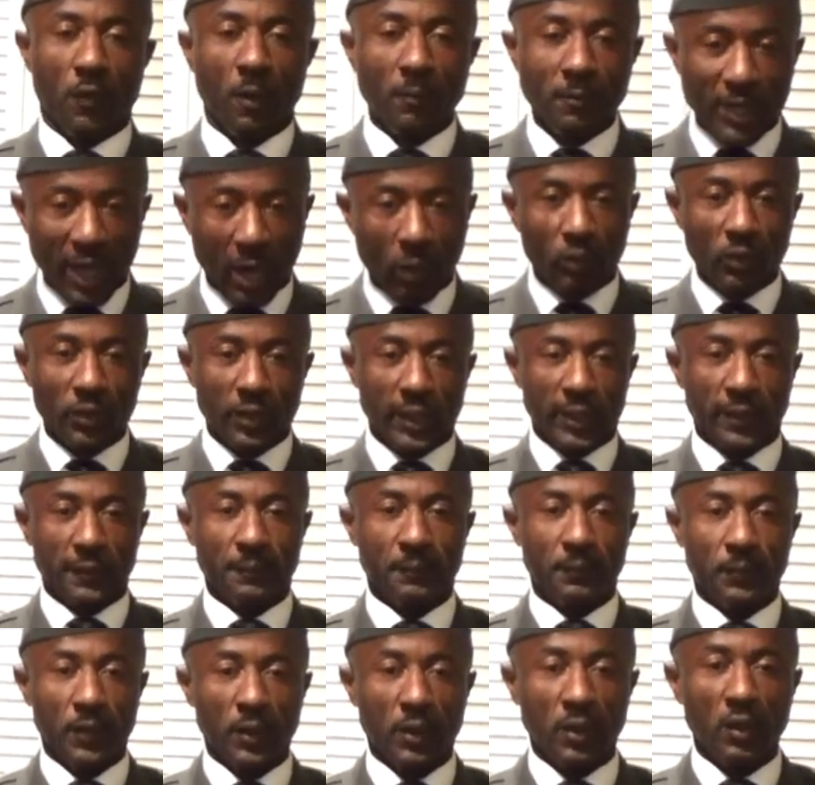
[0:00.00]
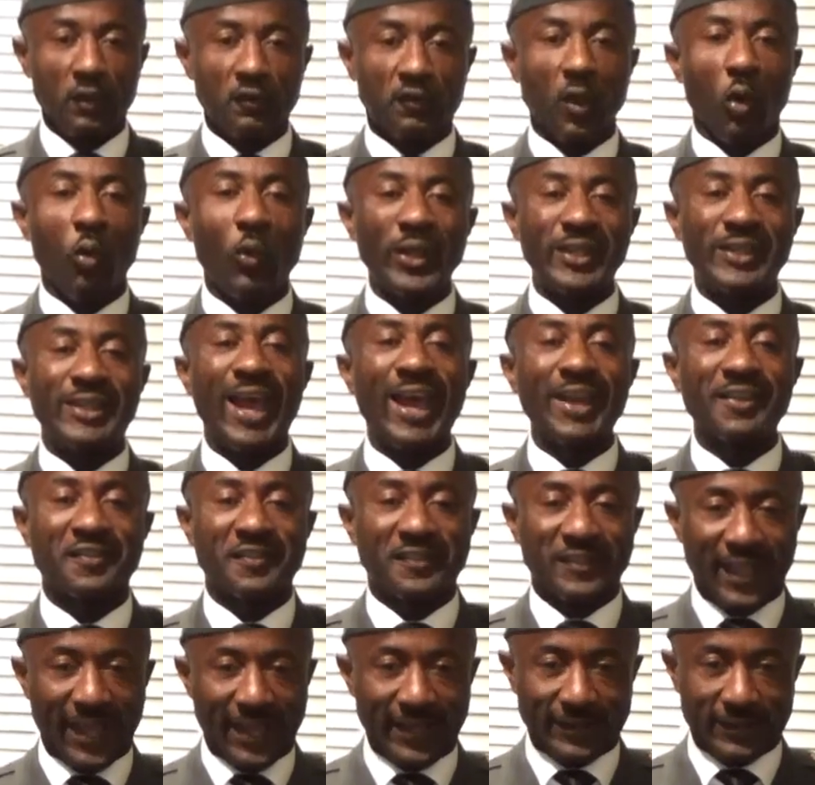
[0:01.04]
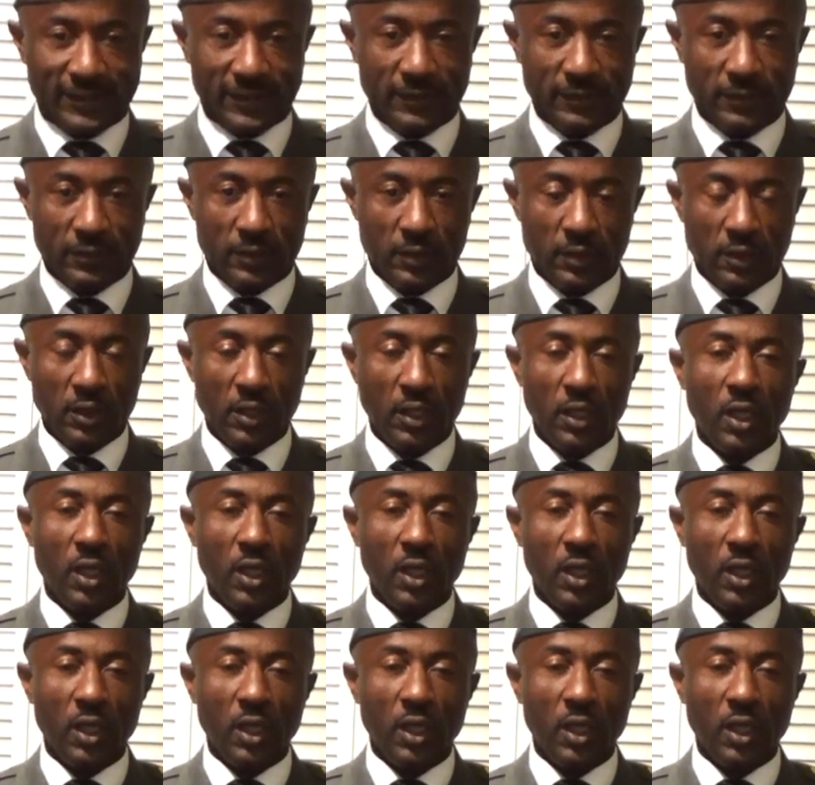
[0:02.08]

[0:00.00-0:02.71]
from yaounde so with that said